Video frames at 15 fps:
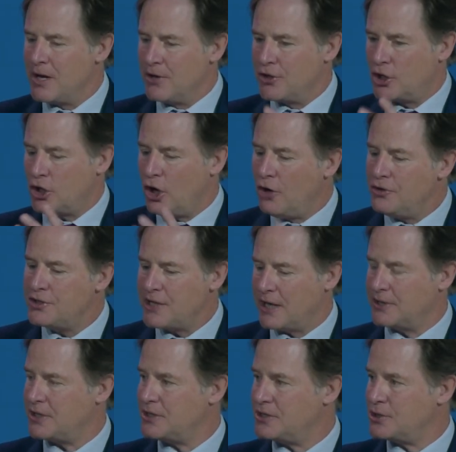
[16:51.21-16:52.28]
the content
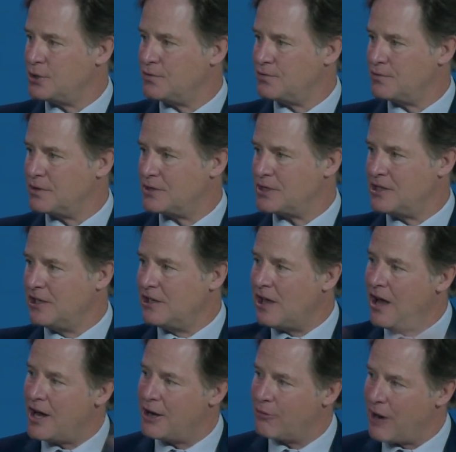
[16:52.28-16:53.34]
doesn't sort of doesn't
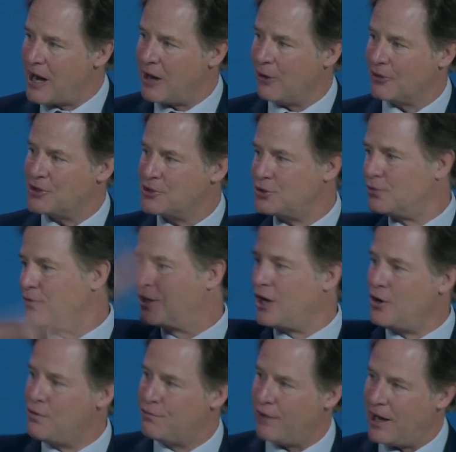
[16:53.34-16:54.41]
lie around, doesn't sort of
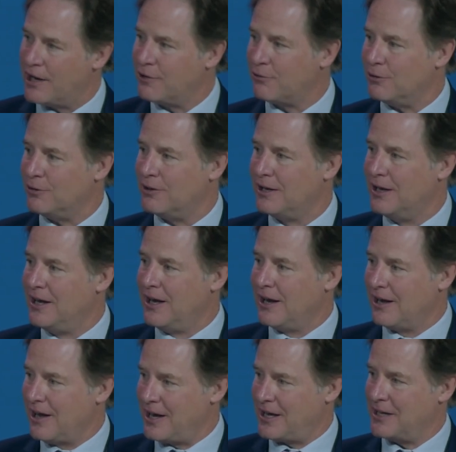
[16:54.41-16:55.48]
go viral
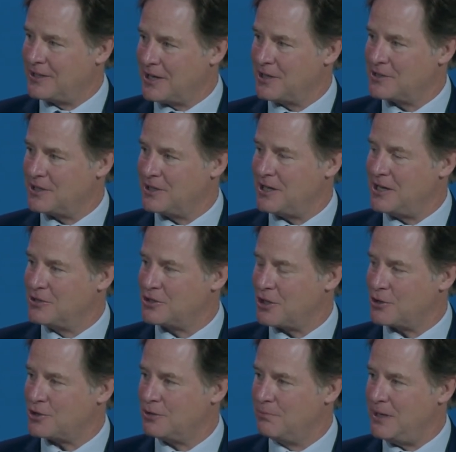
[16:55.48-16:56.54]
like it does in, in
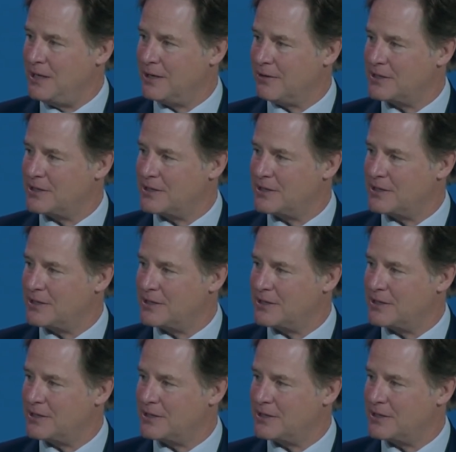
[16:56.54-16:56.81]
social media.